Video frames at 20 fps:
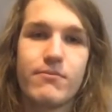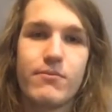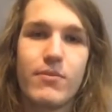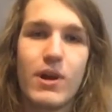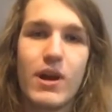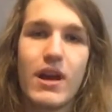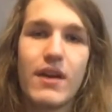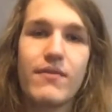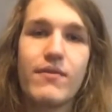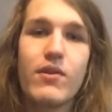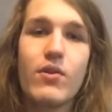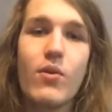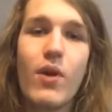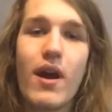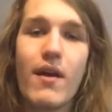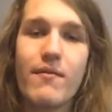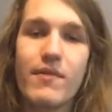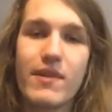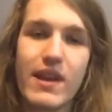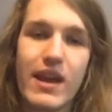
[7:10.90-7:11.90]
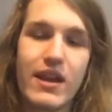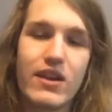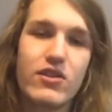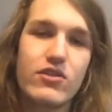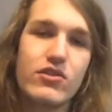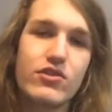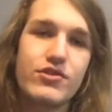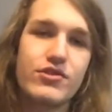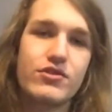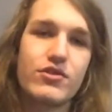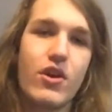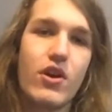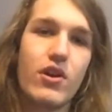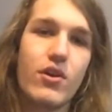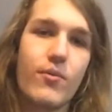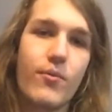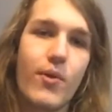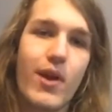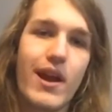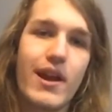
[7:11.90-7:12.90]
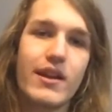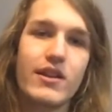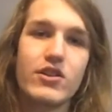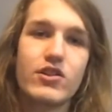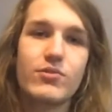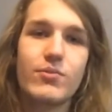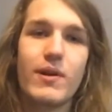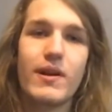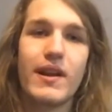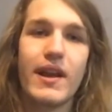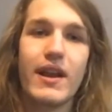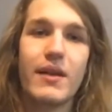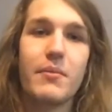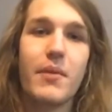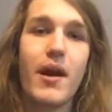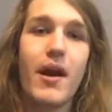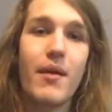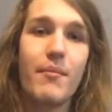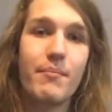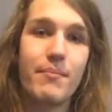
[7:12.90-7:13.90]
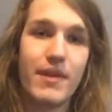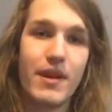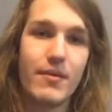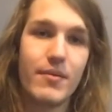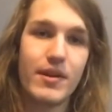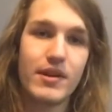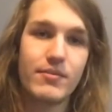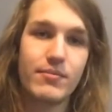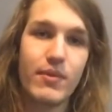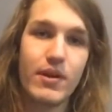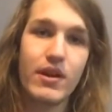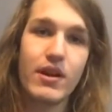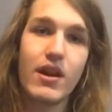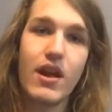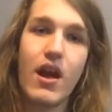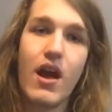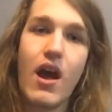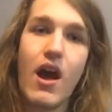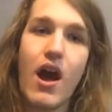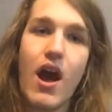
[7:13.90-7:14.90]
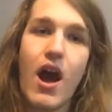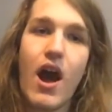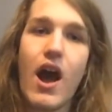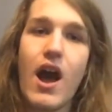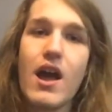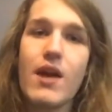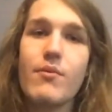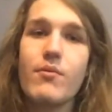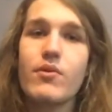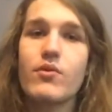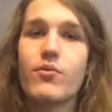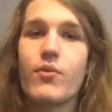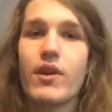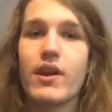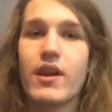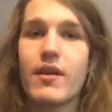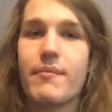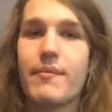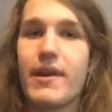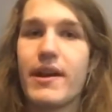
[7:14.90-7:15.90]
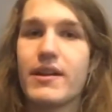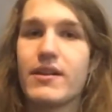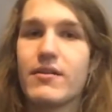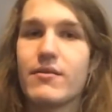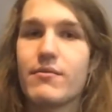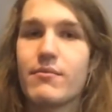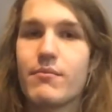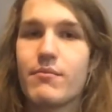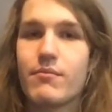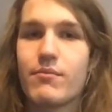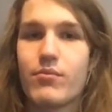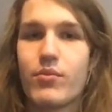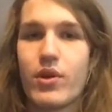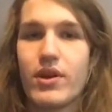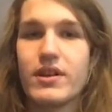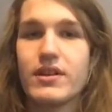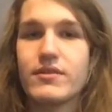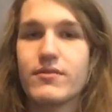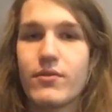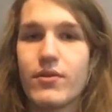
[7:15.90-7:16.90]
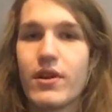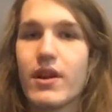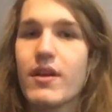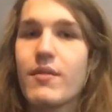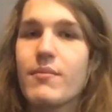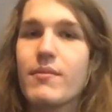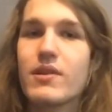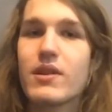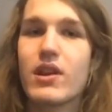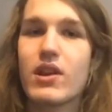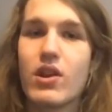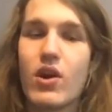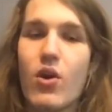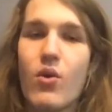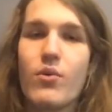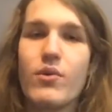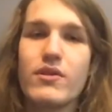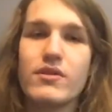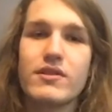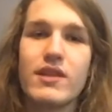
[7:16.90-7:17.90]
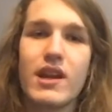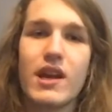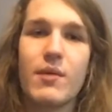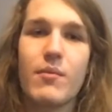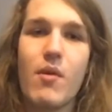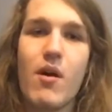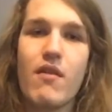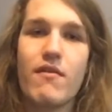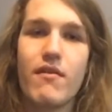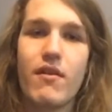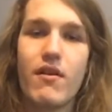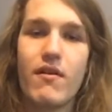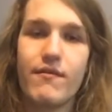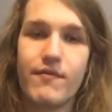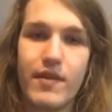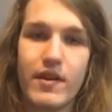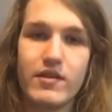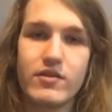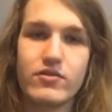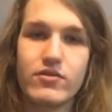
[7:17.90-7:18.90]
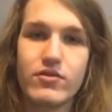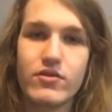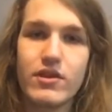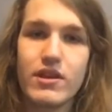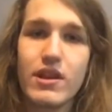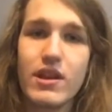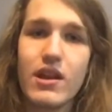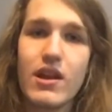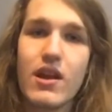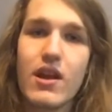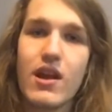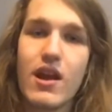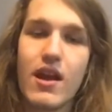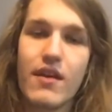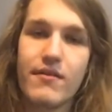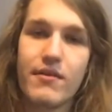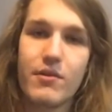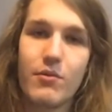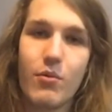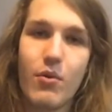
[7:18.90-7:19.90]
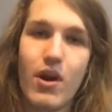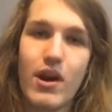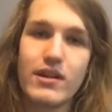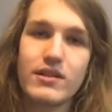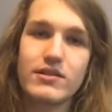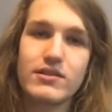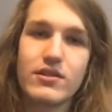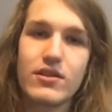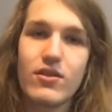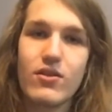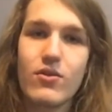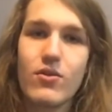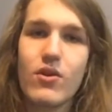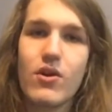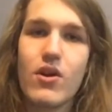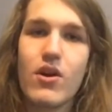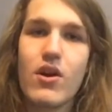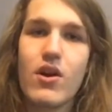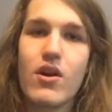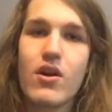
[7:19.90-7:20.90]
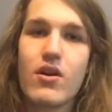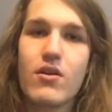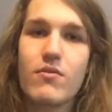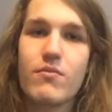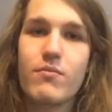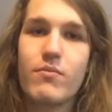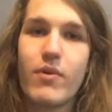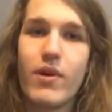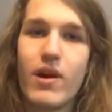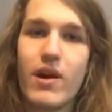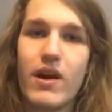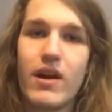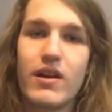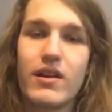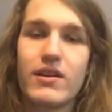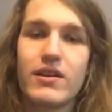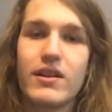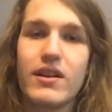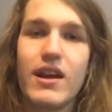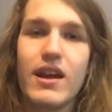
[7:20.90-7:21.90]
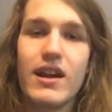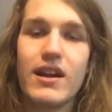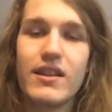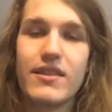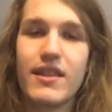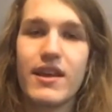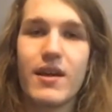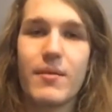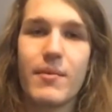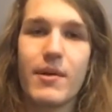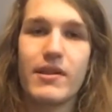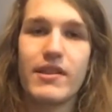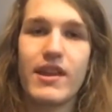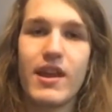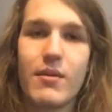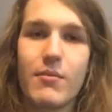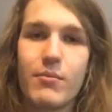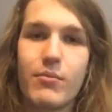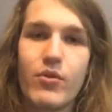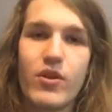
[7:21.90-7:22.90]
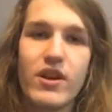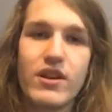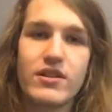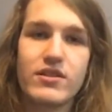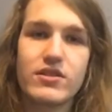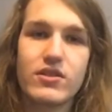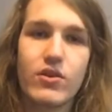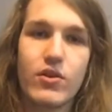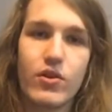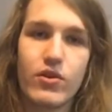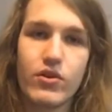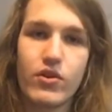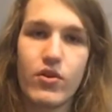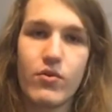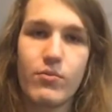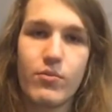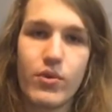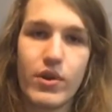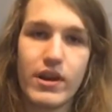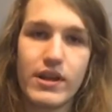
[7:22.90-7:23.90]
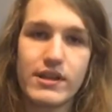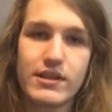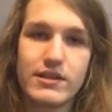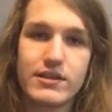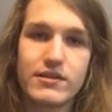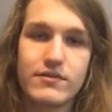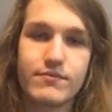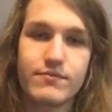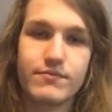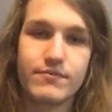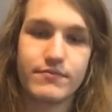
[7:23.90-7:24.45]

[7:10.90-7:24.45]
But if you have a kid who's just starting riding, you just want to get him a BMX bike, I would recommend brakes for him. You can always take him off eventually if he wants to, but you gotta think about that, brakes or no brakes.